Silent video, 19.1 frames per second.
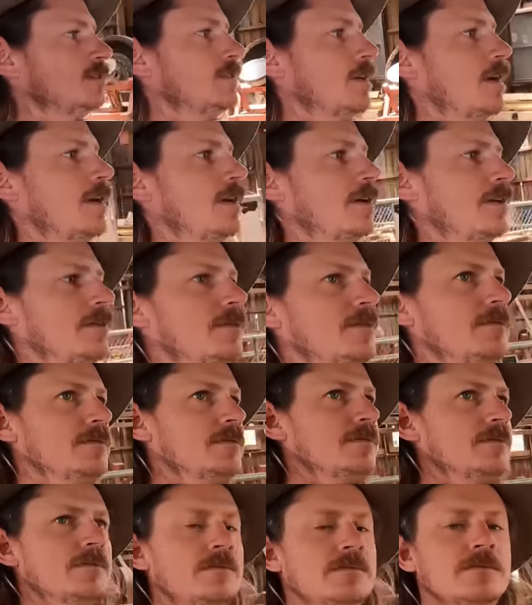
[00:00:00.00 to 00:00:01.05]
So,
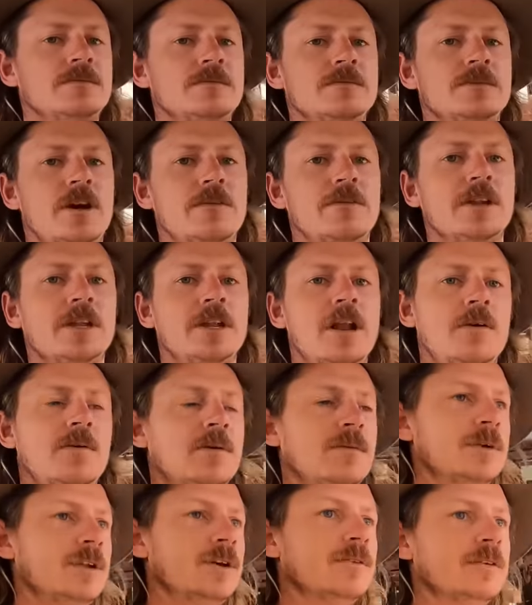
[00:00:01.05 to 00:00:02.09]
don't really know
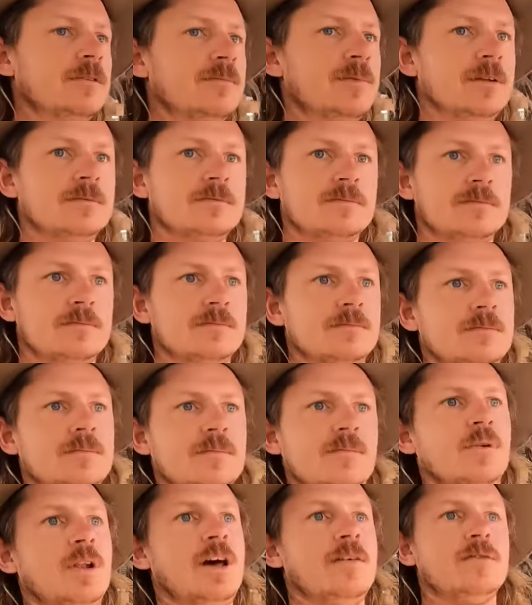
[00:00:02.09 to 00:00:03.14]
what we're doing, but
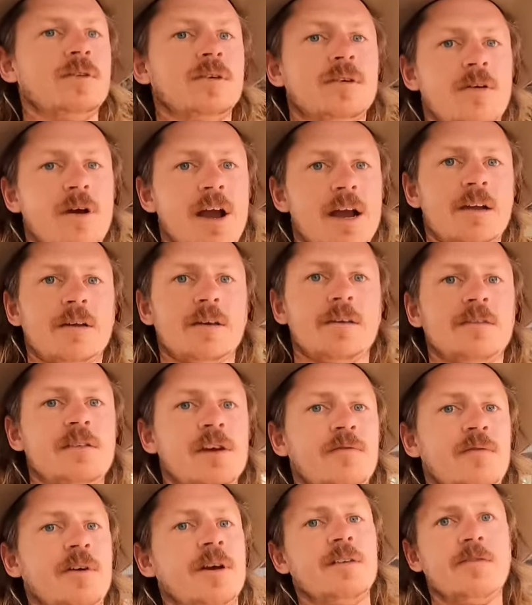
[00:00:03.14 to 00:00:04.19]
we'll have a good crack.
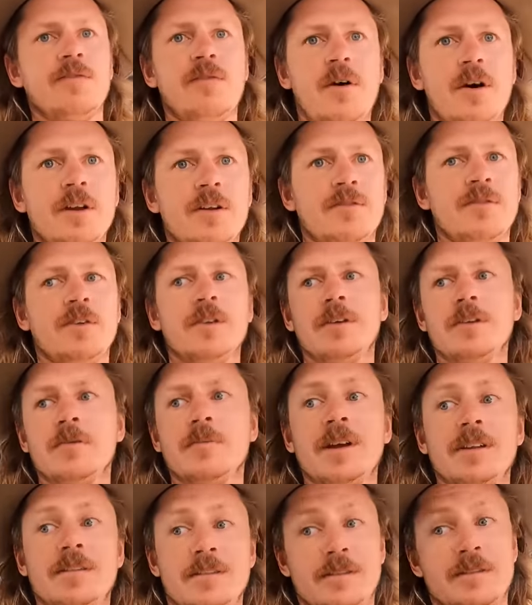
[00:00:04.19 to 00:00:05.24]
See if we can find a few
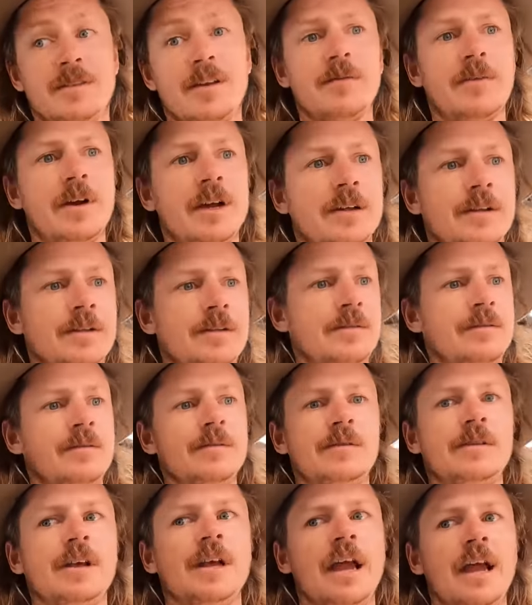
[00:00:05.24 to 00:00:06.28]
little bits, because they reckon
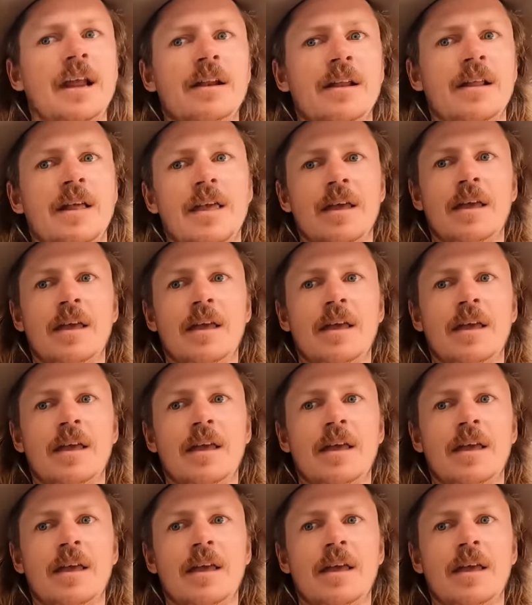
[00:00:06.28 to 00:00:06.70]
you can.